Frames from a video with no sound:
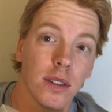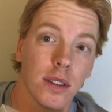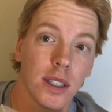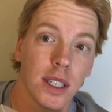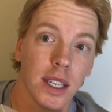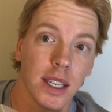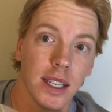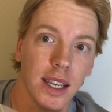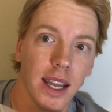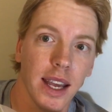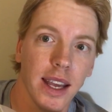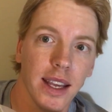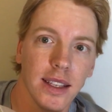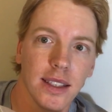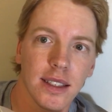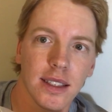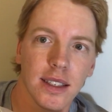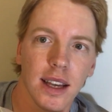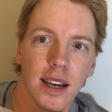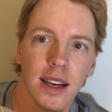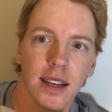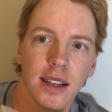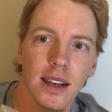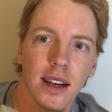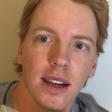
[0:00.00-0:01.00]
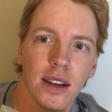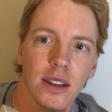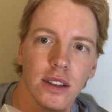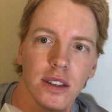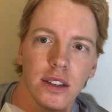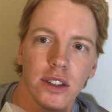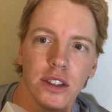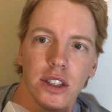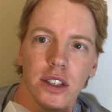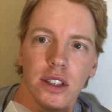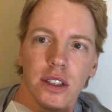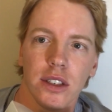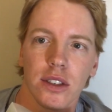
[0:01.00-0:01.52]
today's
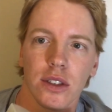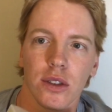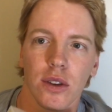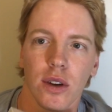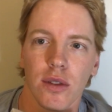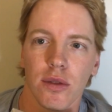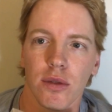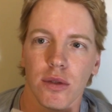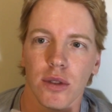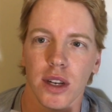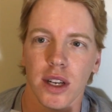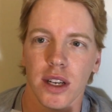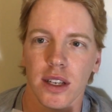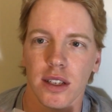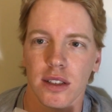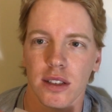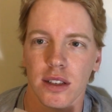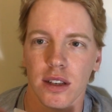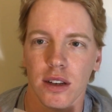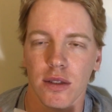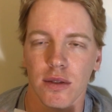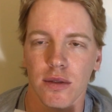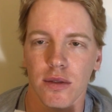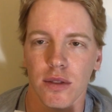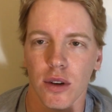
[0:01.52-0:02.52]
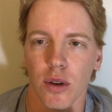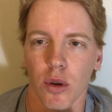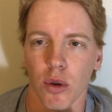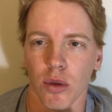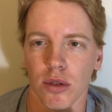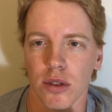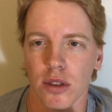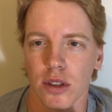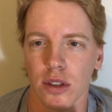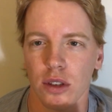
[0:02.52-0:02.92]
technology. So everyone has cell phones,